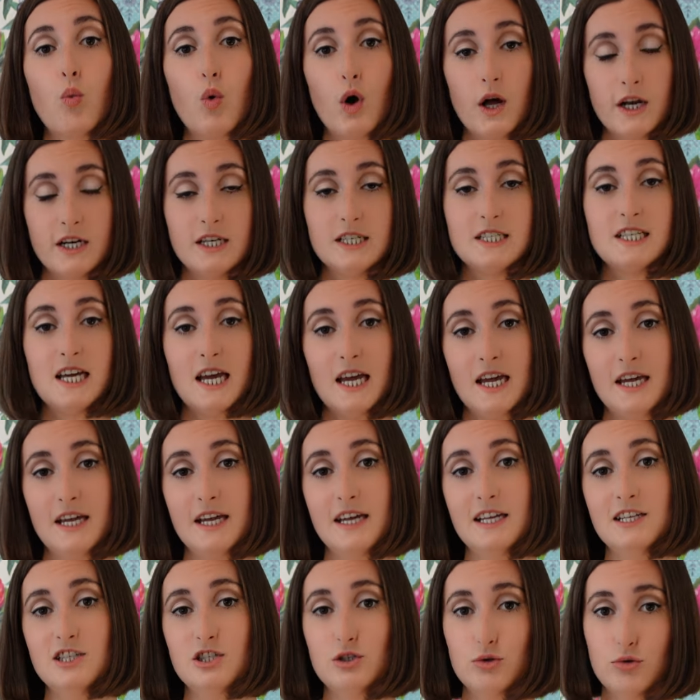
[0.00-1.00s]
one day
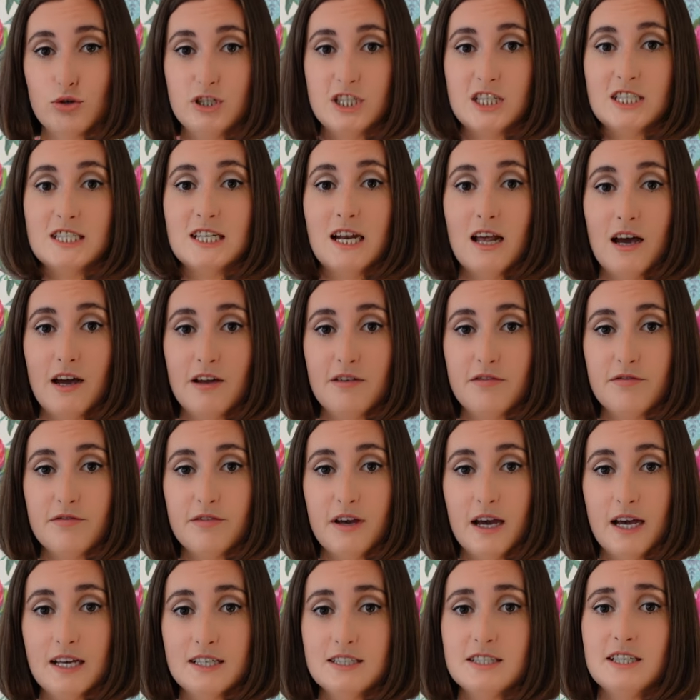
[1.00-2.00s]
in George's life
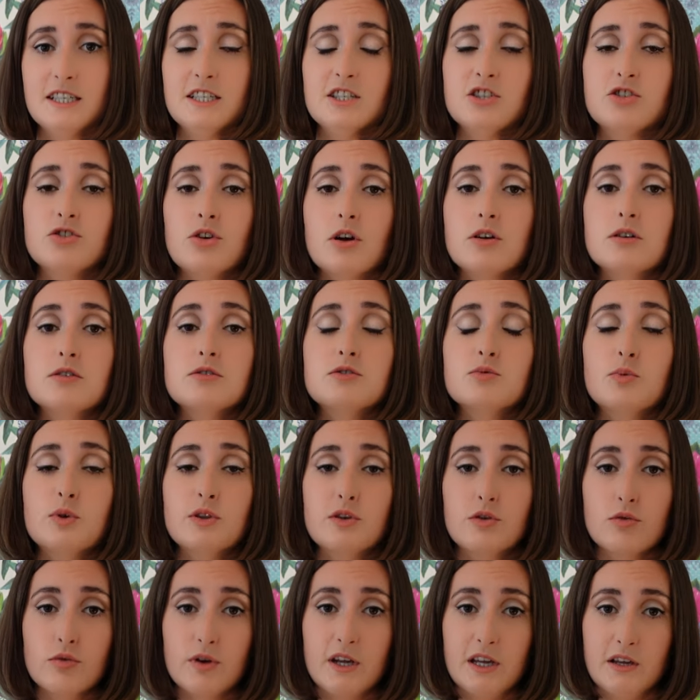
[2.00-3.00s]
as he struggles with
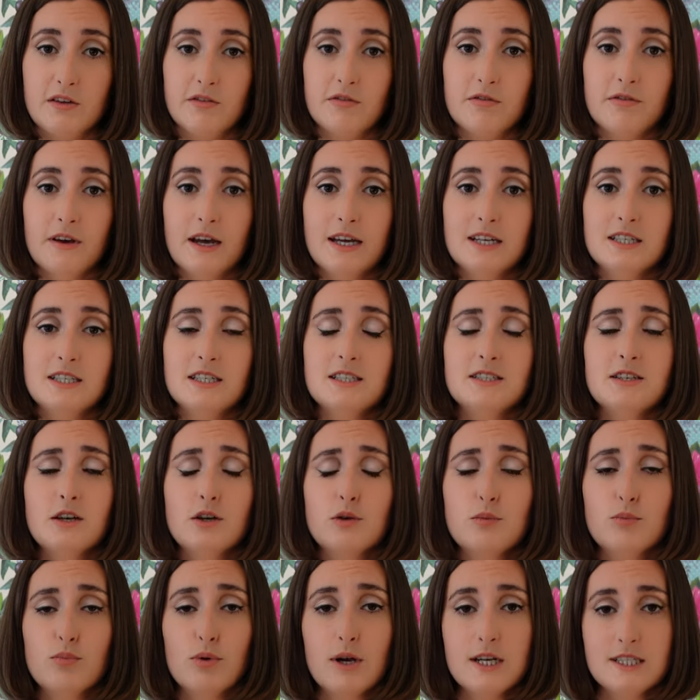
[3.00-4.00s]
grief and his
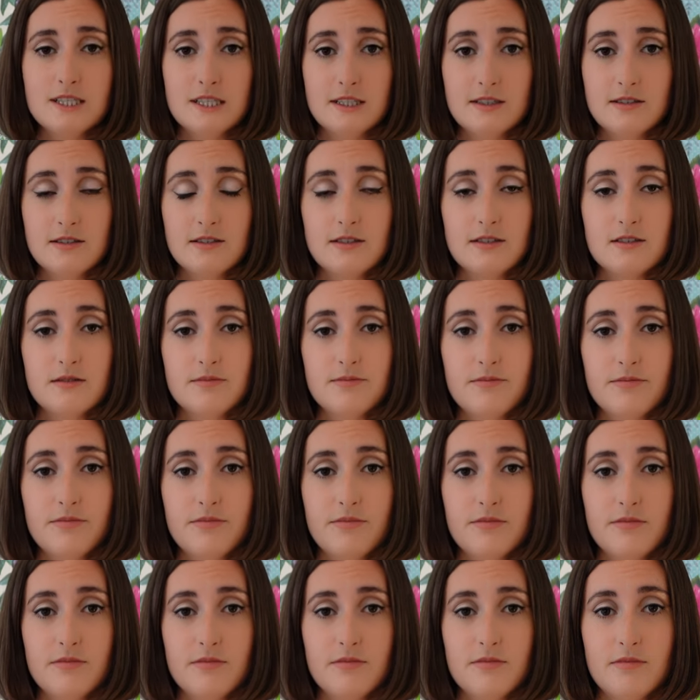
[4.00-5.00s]
own presence.
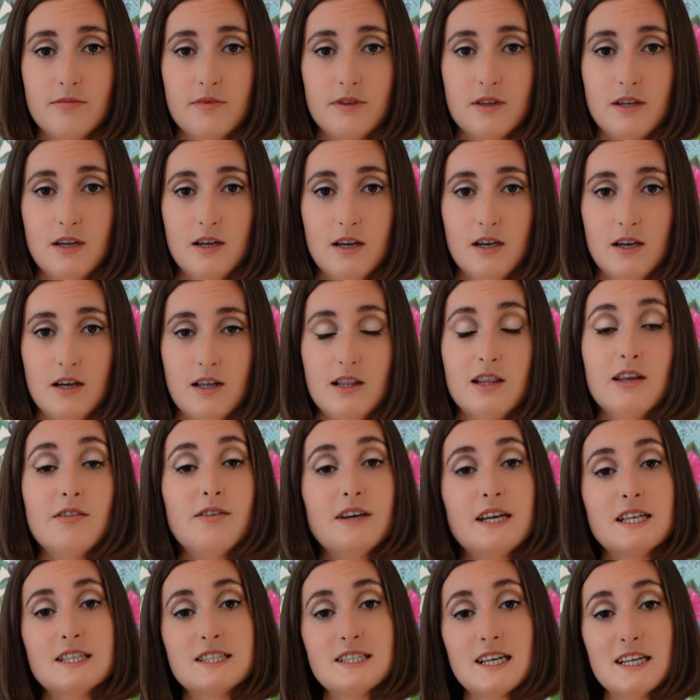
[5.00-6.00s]

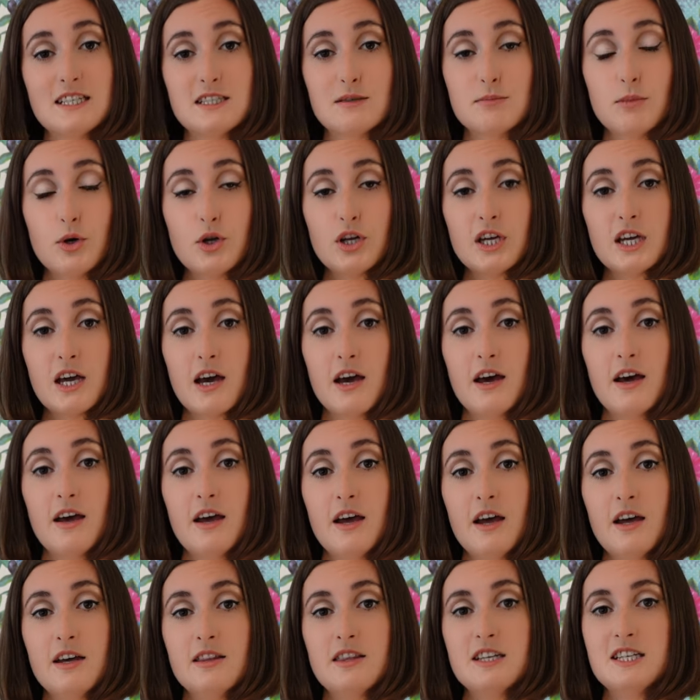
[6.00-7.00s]
Living in Santa Monica,
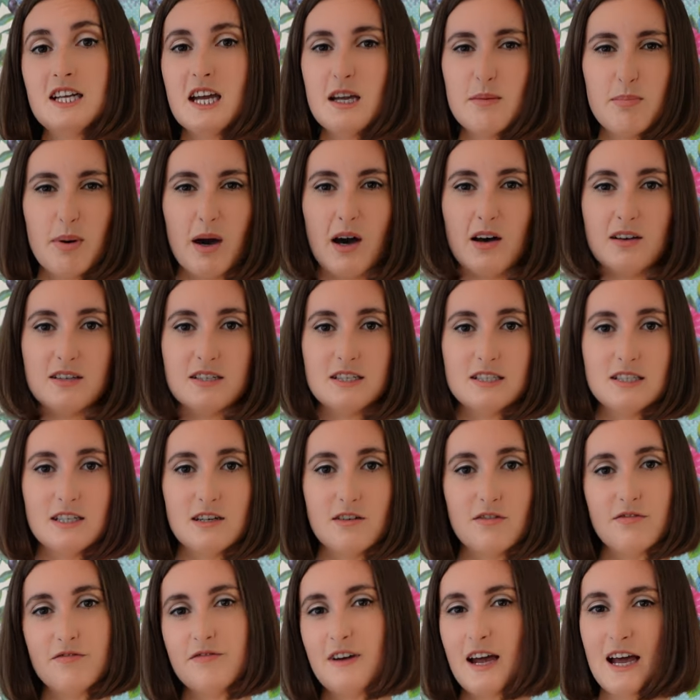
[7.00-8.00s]
the day passes in
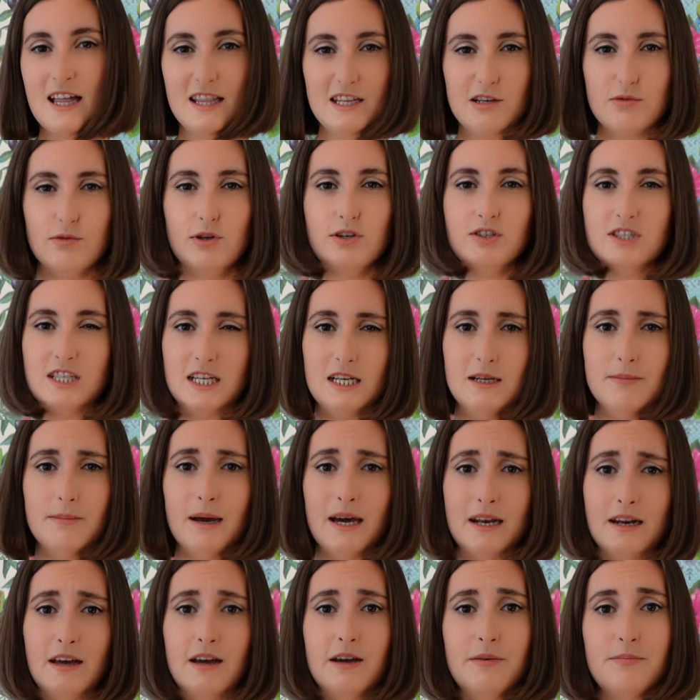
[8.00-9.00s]
a fairly routine
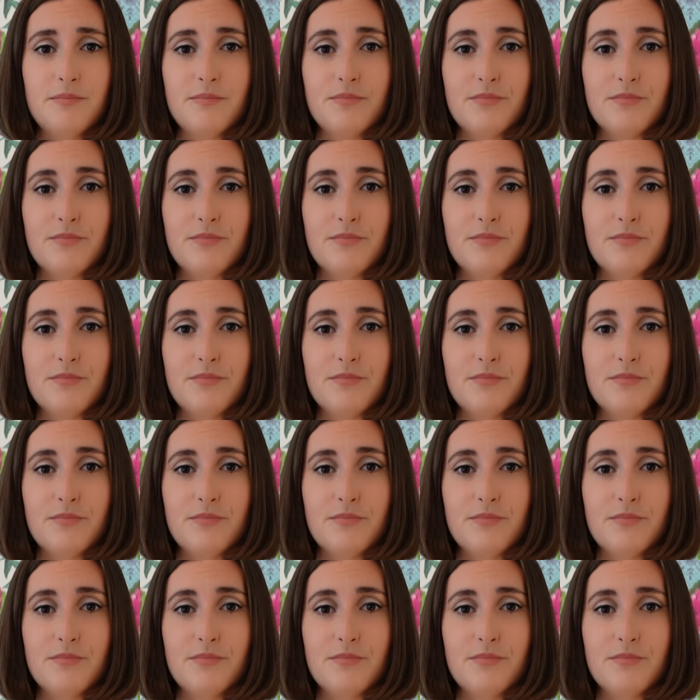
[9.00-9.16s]
manner.